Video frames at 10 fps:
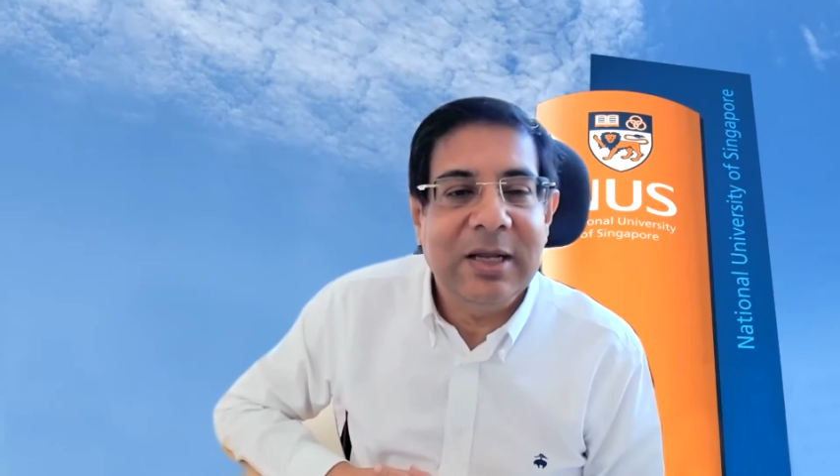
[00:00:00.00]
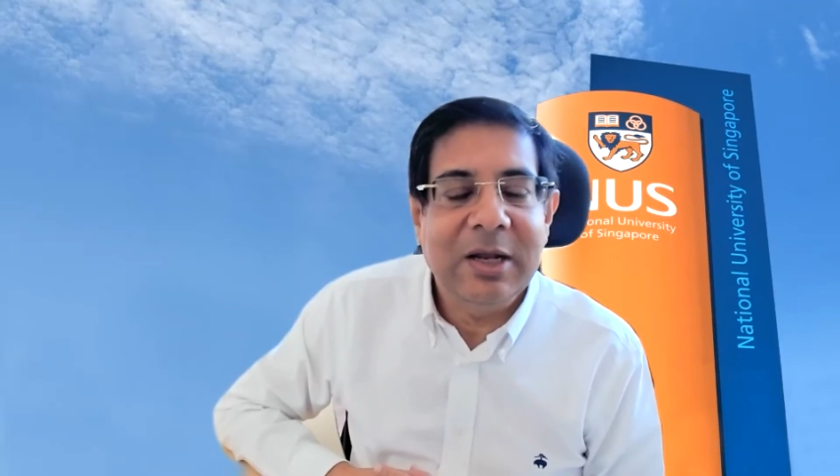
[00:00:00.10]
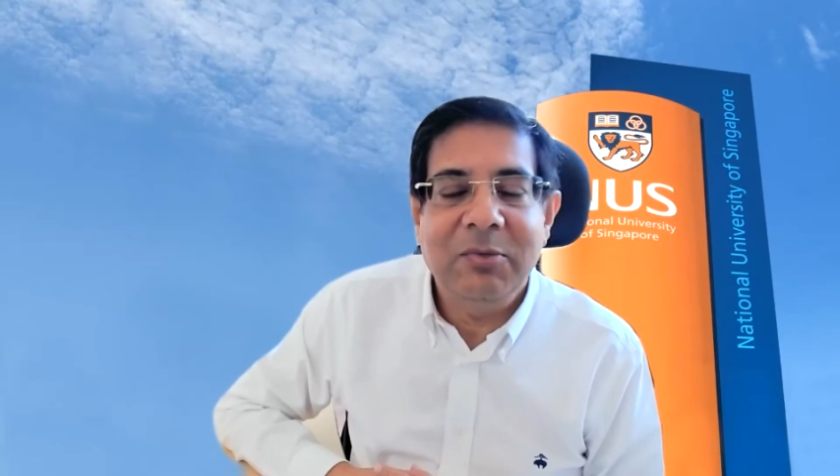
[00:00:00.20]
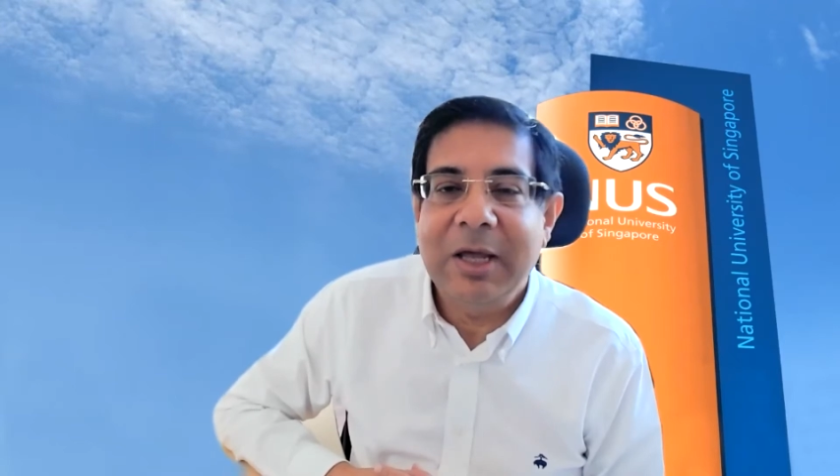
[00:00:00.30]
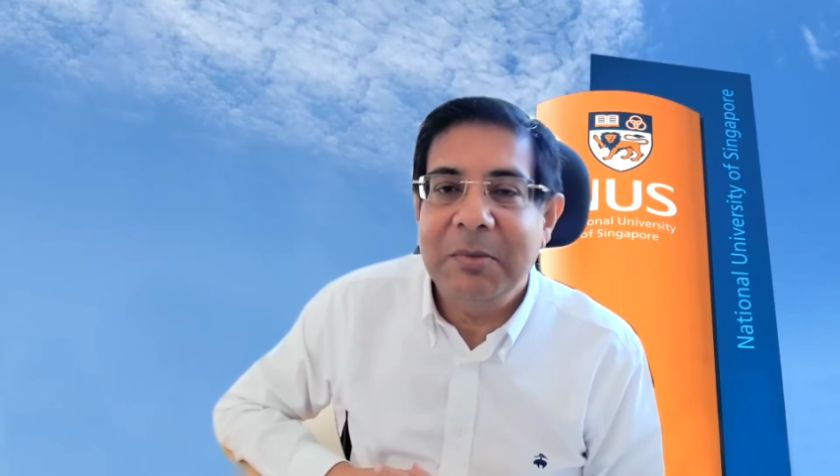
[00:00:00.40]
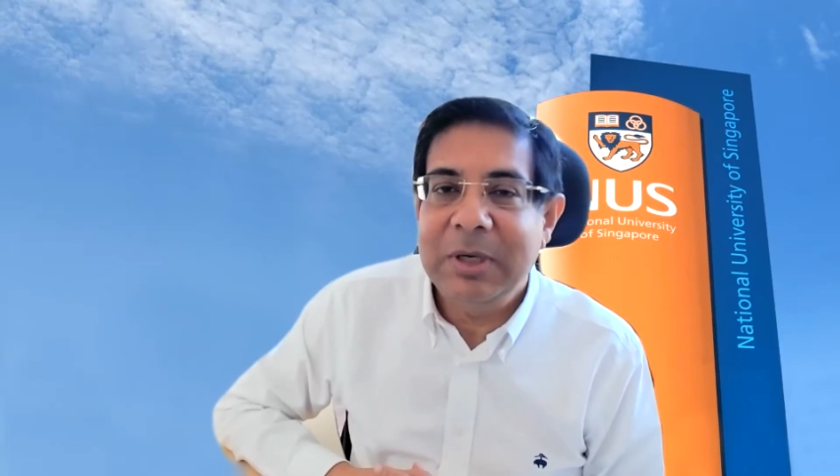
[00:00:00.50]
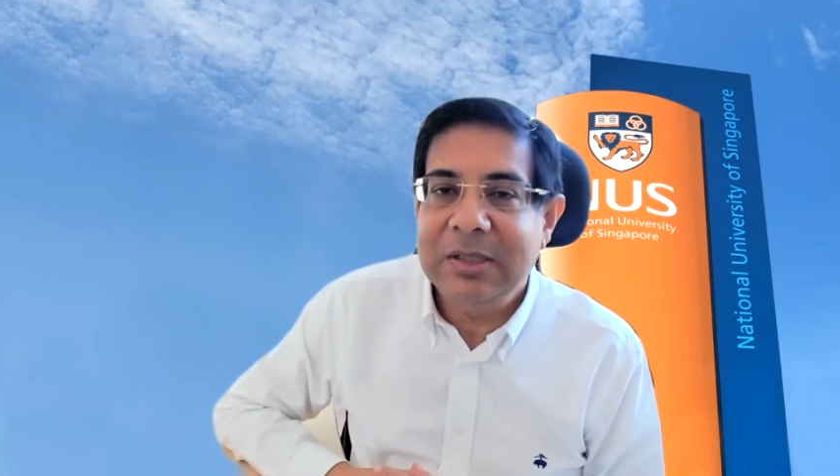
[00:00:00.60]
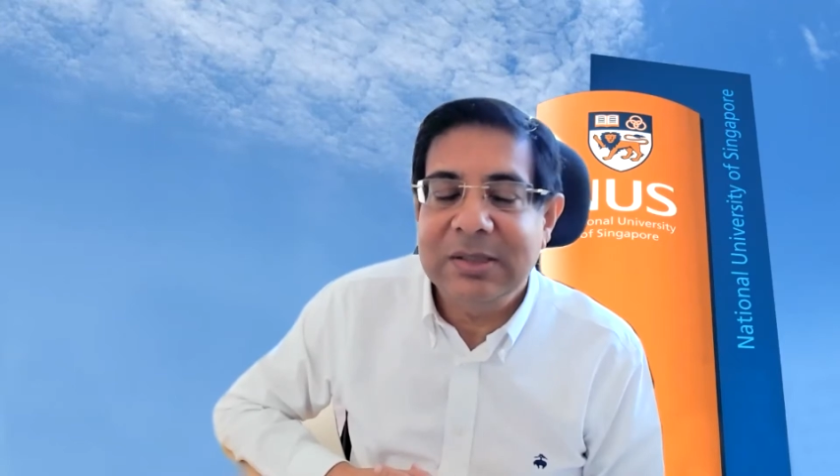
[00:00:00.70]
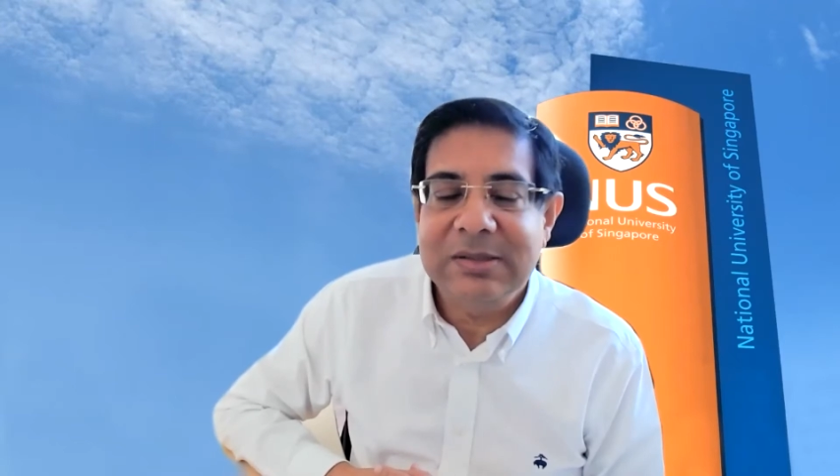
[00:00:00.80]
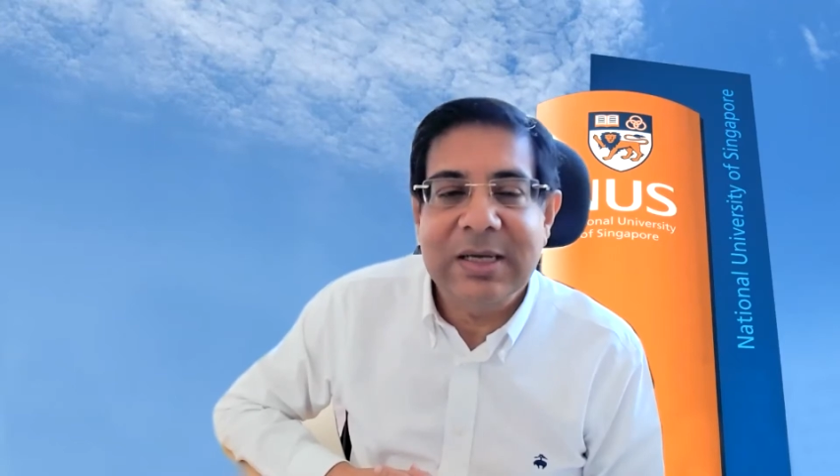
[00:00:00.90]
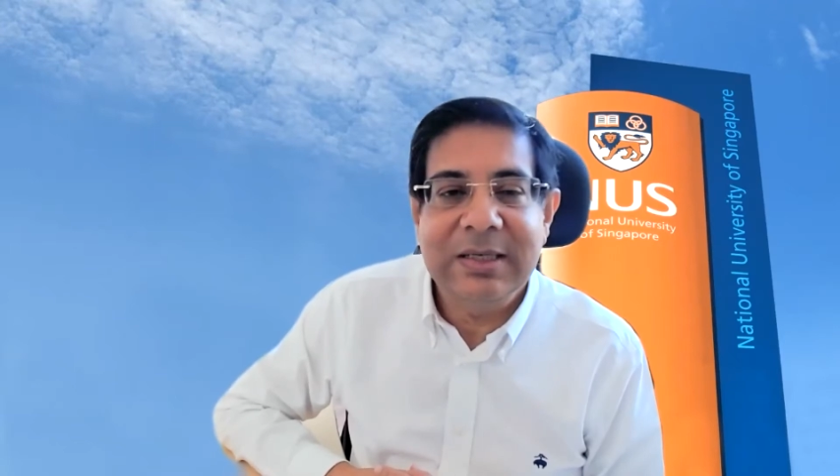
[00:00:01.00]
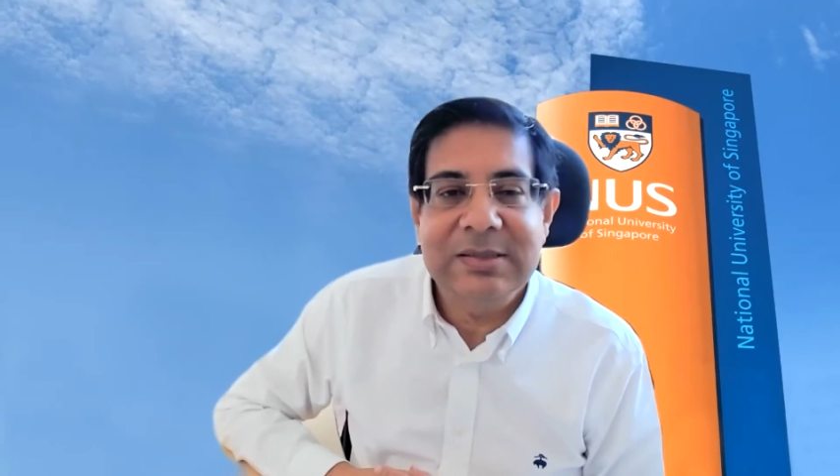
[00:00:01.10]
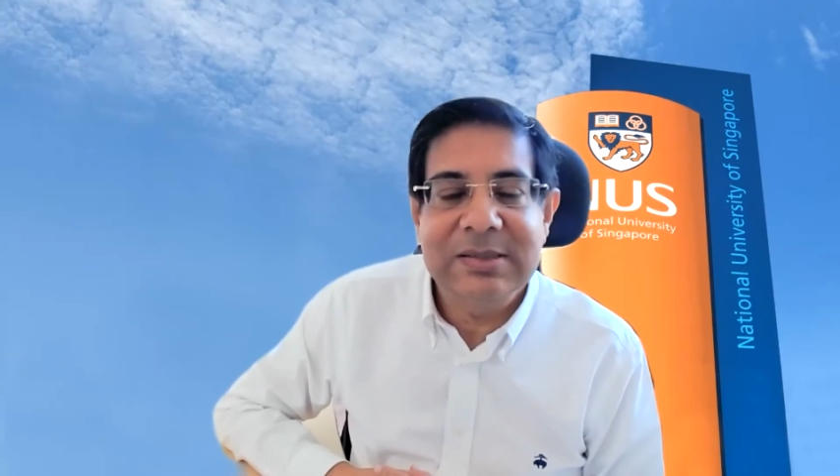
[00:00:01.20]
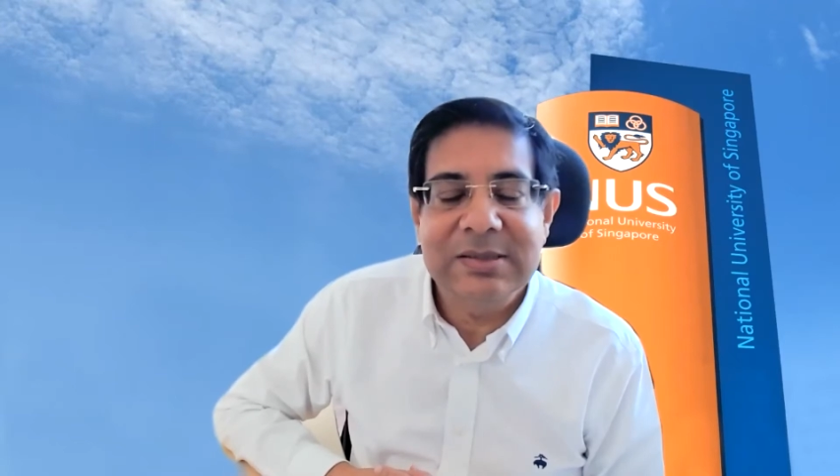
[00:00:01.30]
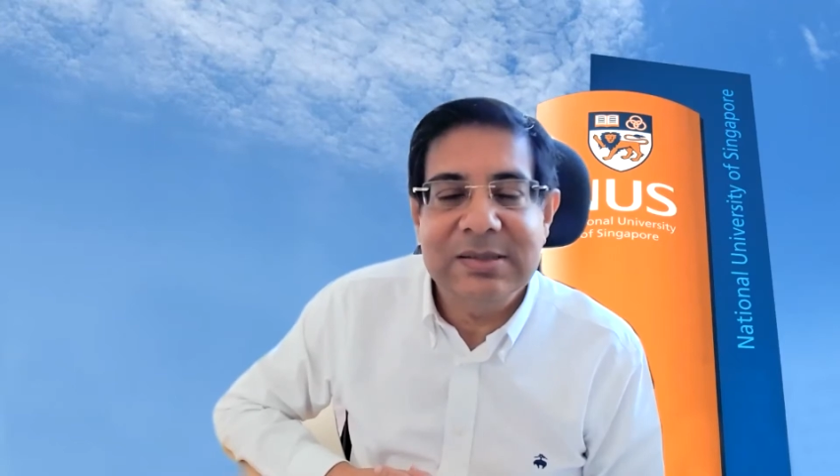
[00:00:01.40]
environmental
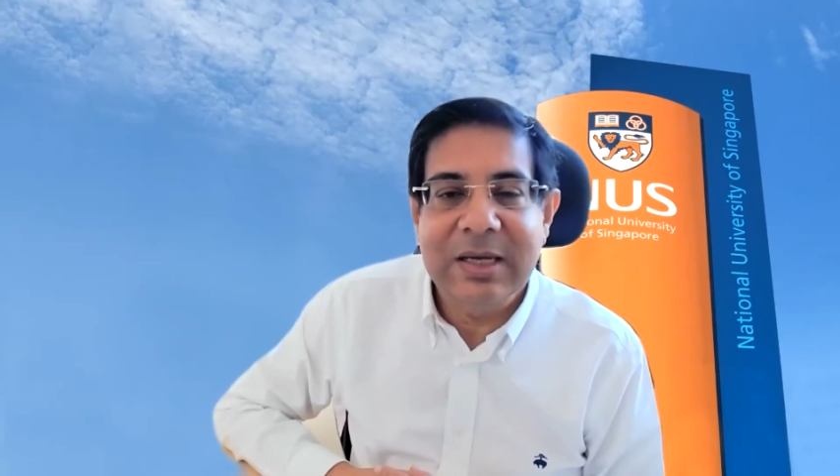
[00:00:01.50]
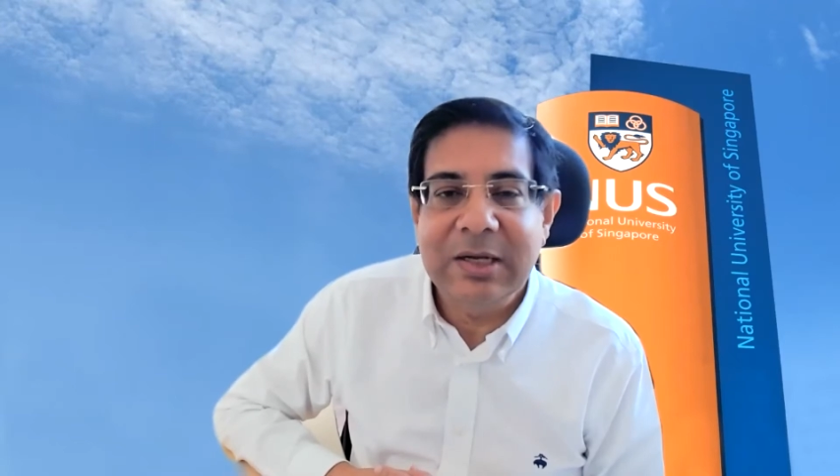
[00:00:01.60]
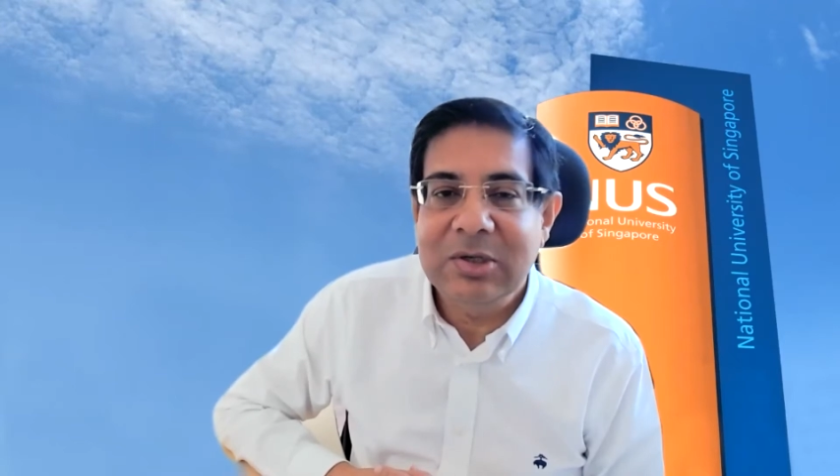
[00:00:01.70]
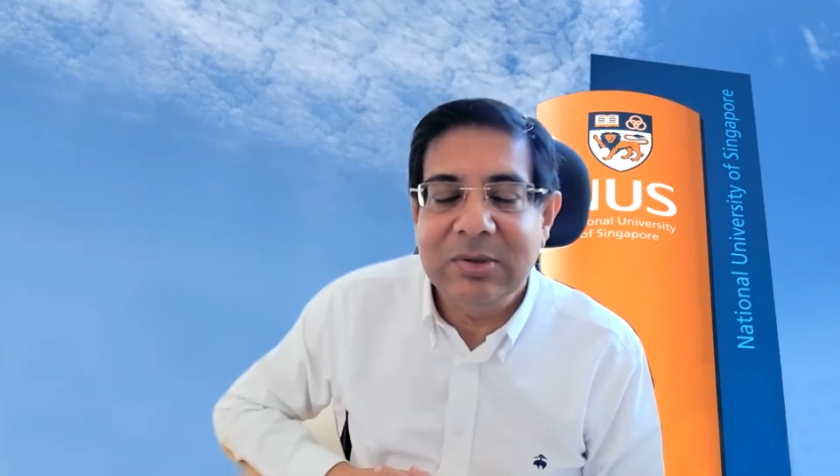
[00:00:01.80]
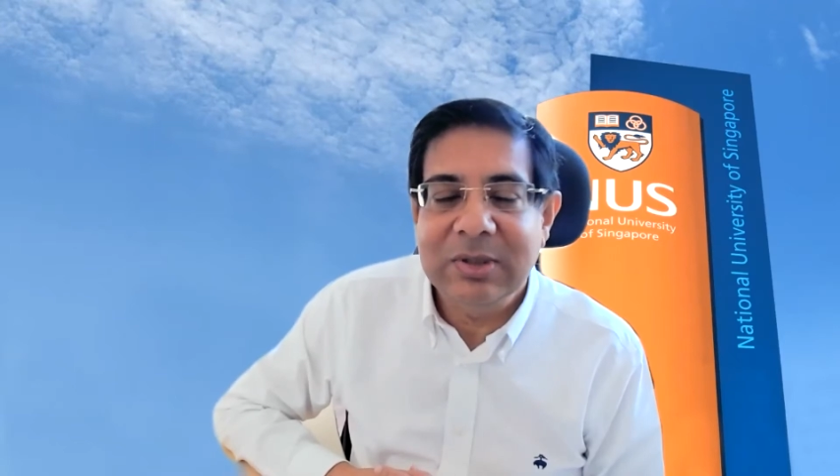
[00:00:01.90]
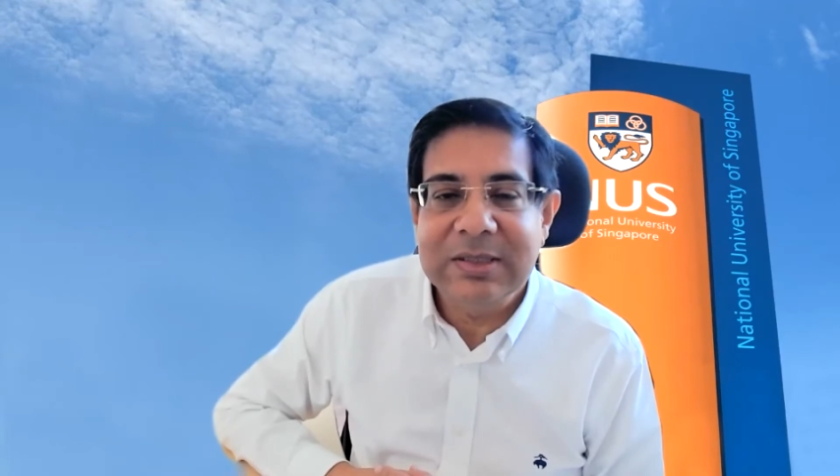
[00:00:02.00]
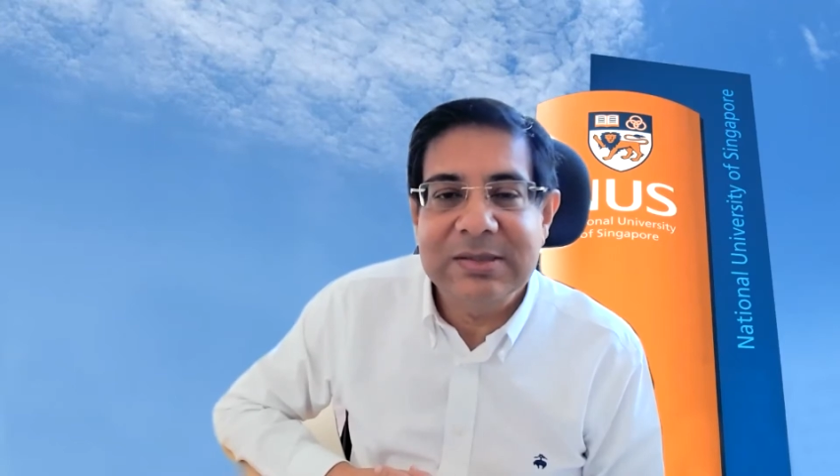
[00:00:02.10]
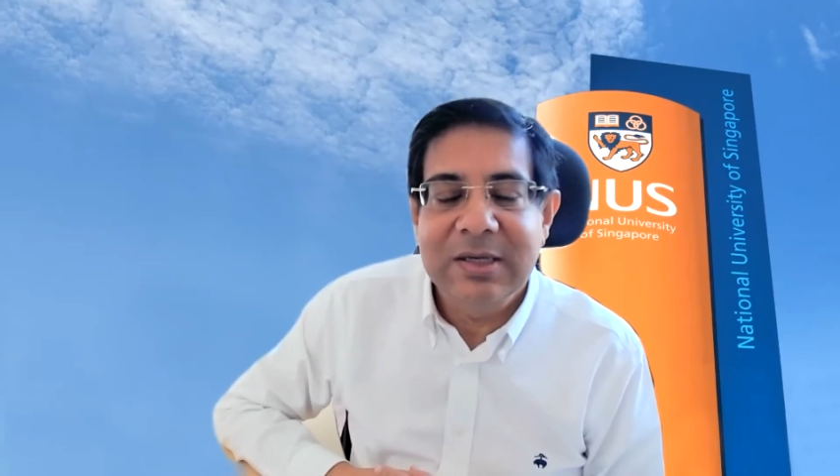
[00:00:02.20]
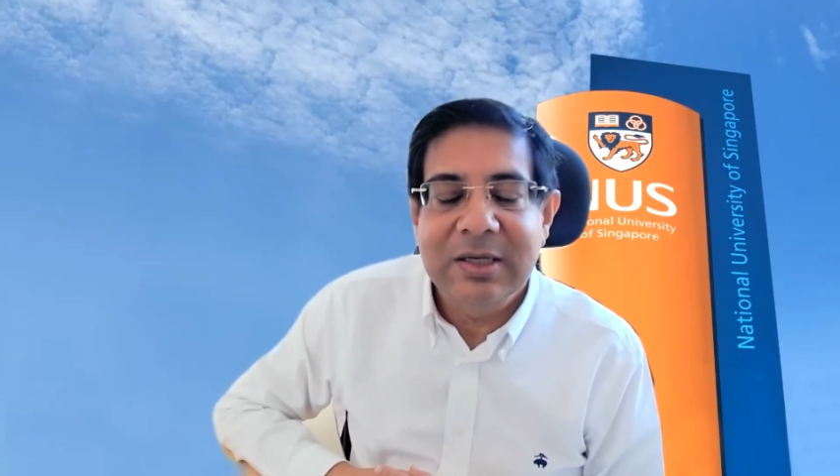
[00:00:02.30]
sciences into this